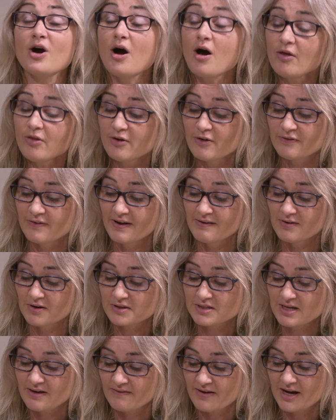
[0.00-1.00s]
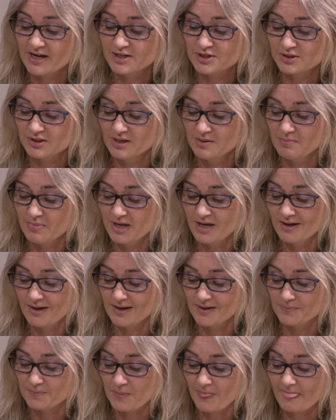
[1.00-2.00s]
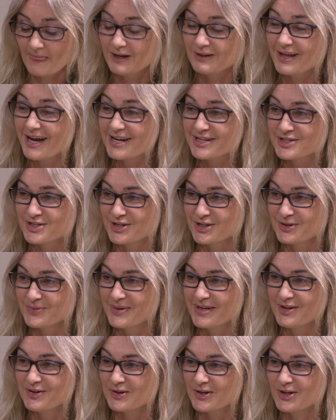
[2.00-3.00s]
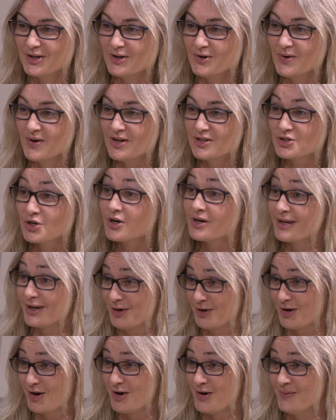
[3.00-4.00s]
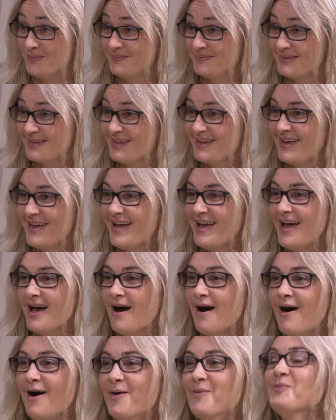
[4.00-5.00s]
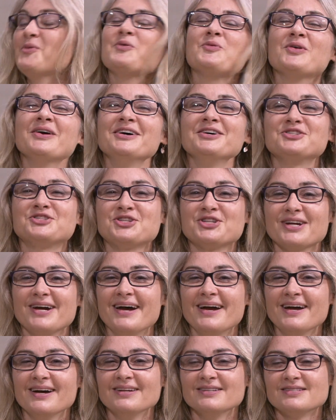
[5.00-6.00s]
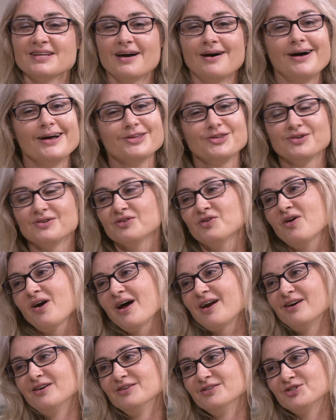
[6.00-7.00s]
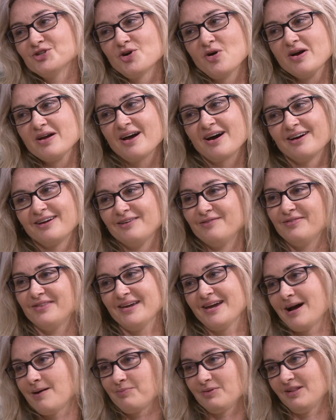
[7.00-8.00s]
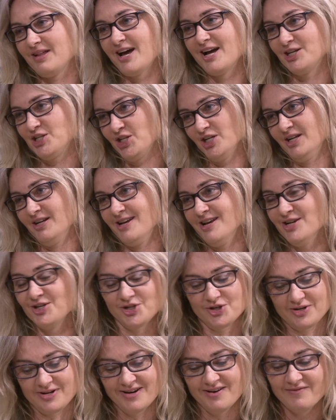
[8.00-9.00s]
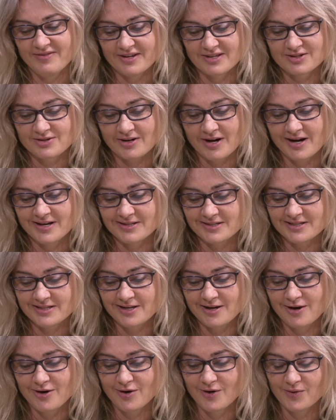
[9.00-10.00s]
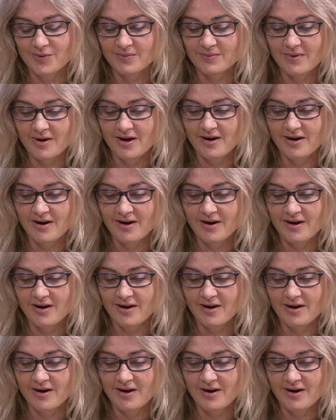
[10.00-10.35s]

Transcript: other favorites have actually been, last year we grew Turkey Crawl, you got to enjoy kind of the Appalachian history of this, right? So